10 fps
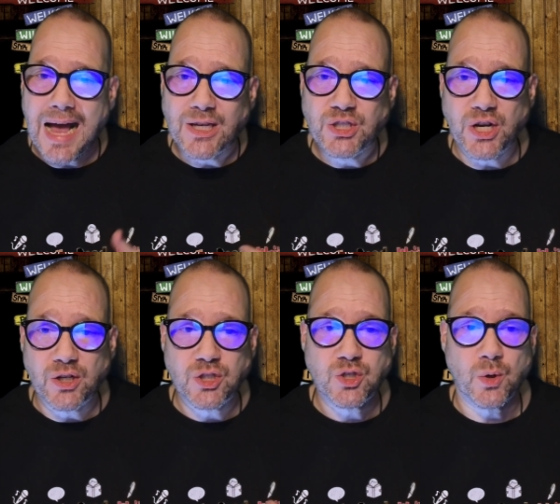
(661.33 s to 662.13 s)
I shared
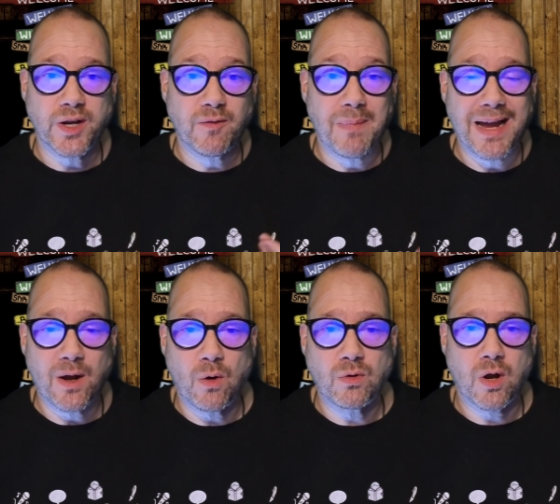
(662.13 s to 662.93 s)
a story of my
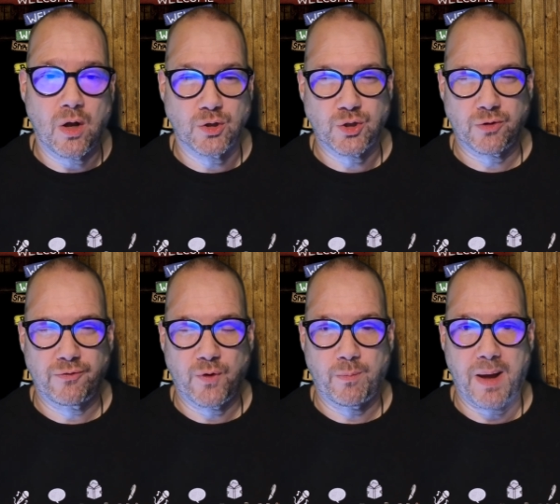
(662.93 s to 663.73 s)
own cultural
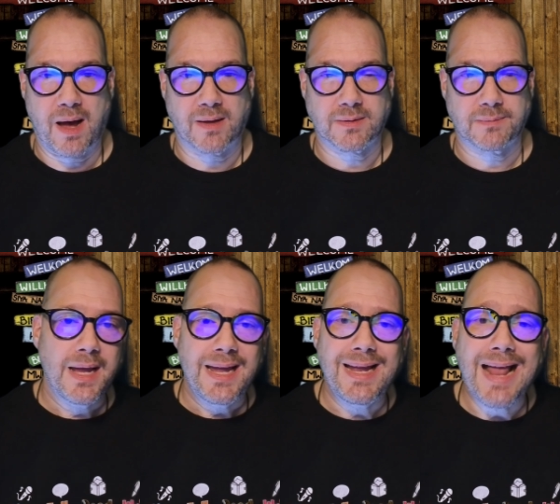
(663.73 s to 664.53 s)
faux pas.
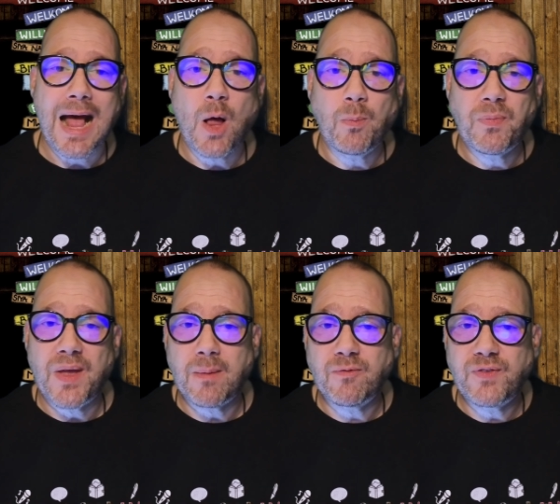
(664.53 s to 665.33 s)
It helped
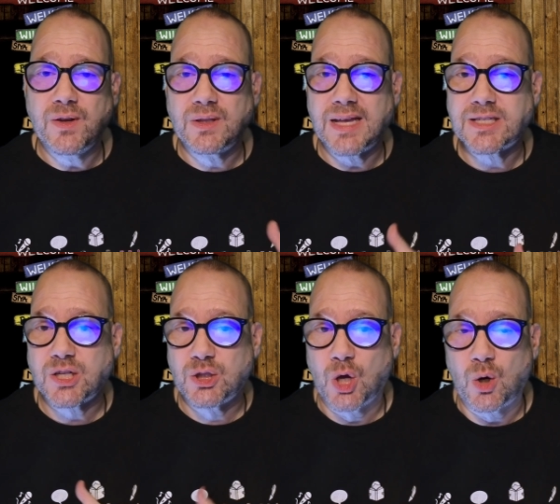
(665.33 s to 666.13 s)
them feel less
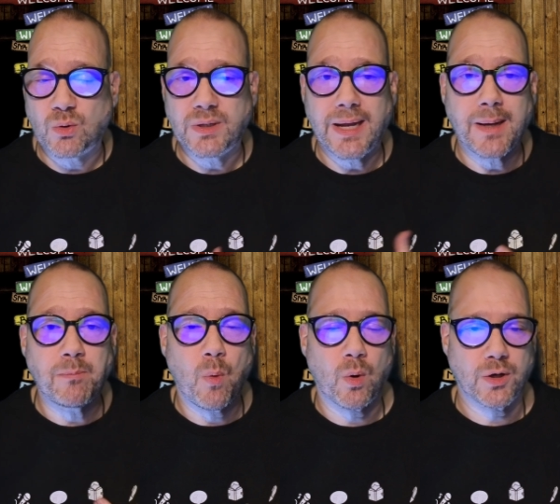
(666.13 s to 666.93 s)
alone and
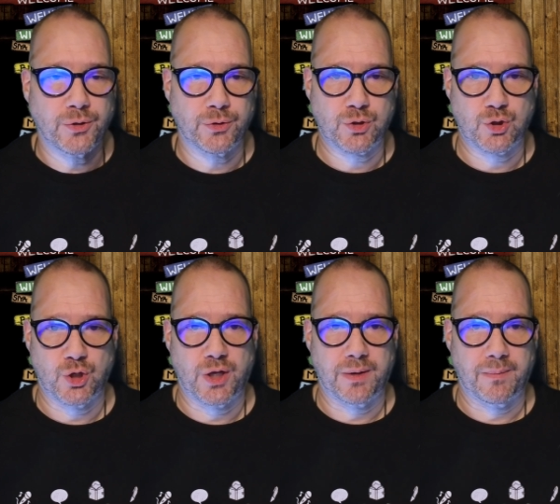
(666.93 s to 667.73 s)
more
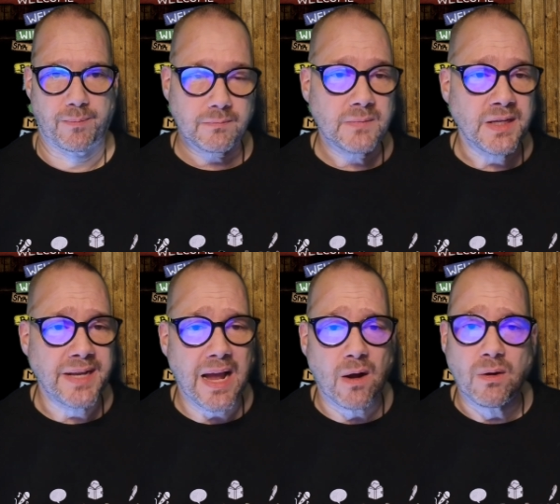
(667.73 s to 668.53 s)
understood.
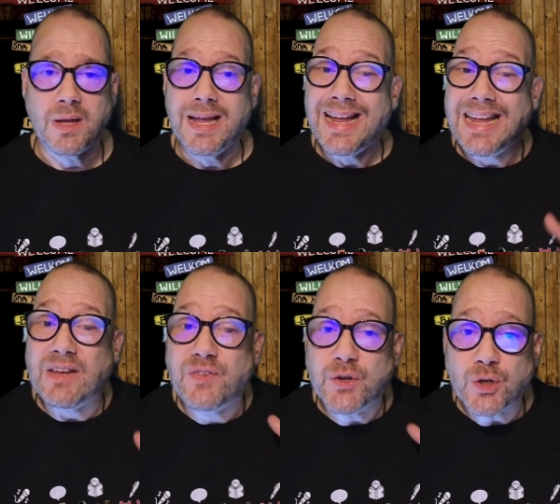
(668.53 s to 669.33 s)
Now,
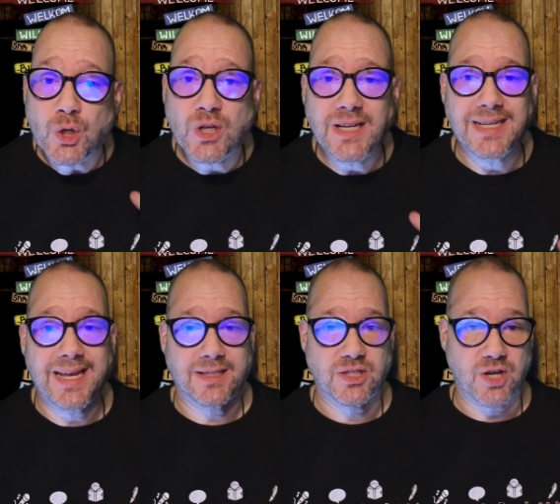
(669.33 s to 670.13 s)
if you're looking to
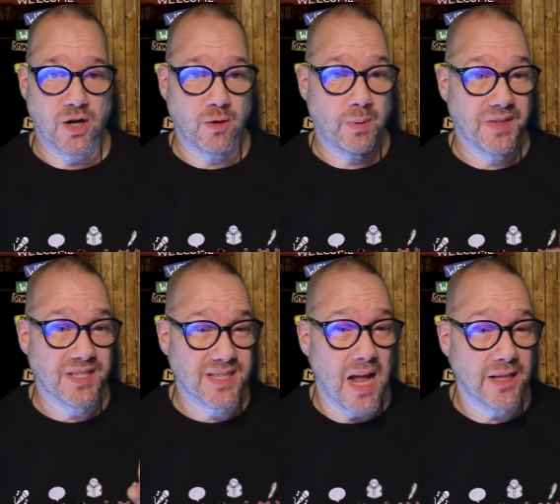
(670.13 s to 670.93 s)
get started with a
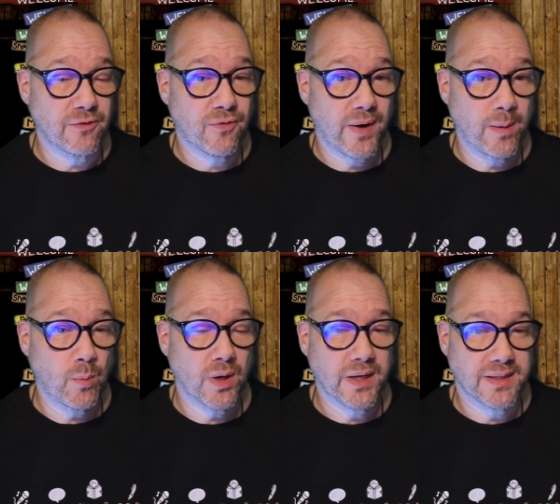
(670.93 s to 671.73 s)
solid
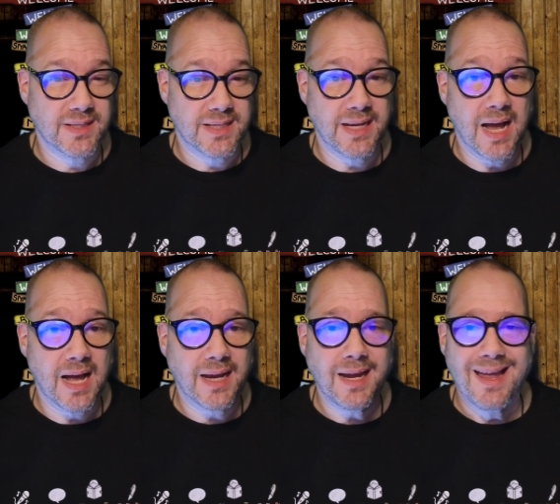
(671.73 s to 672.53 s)
framework in
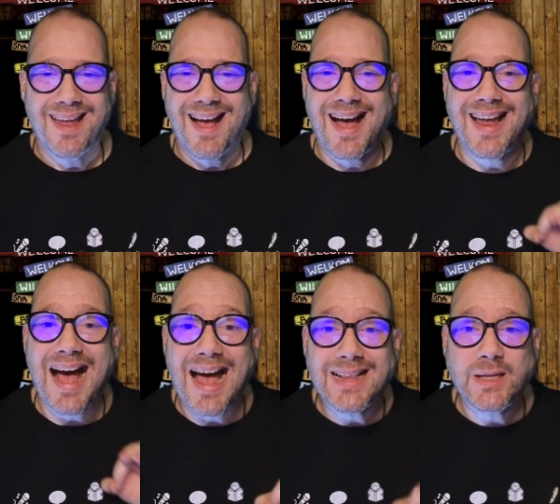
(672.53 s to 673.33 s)
CI, I
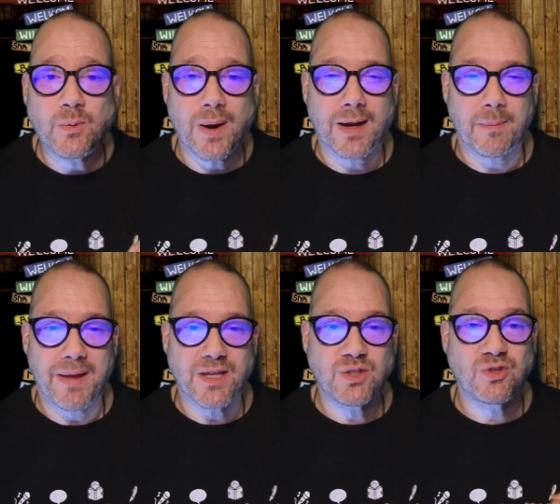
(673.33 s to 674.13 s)
highly
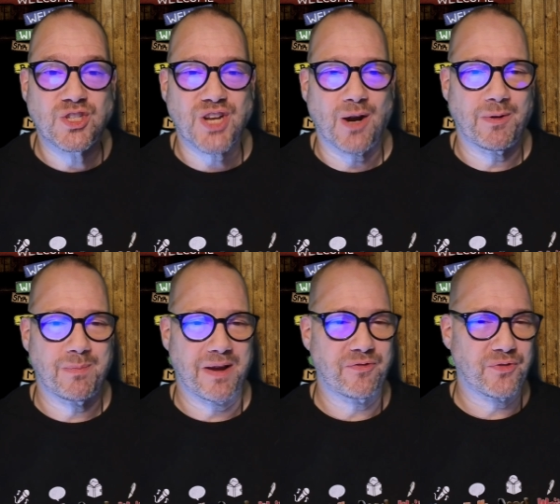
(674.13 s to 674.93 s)
recommend you start with
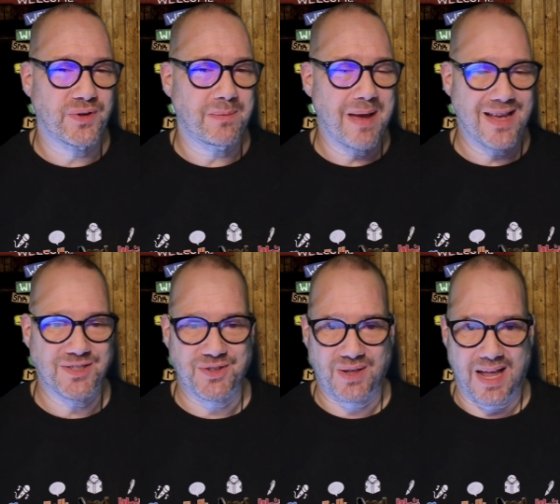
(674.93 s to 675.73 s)
my free
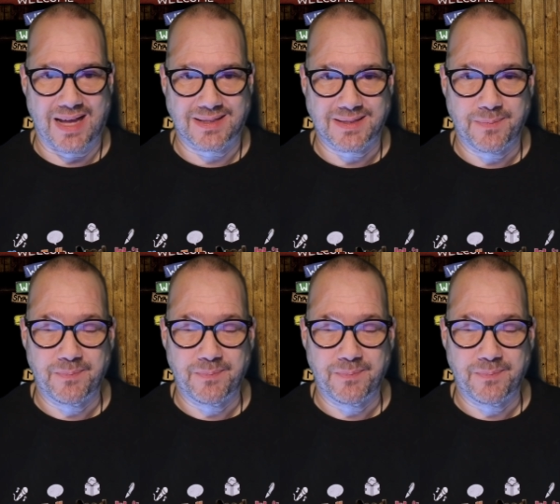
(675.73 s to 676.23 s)
masterclass.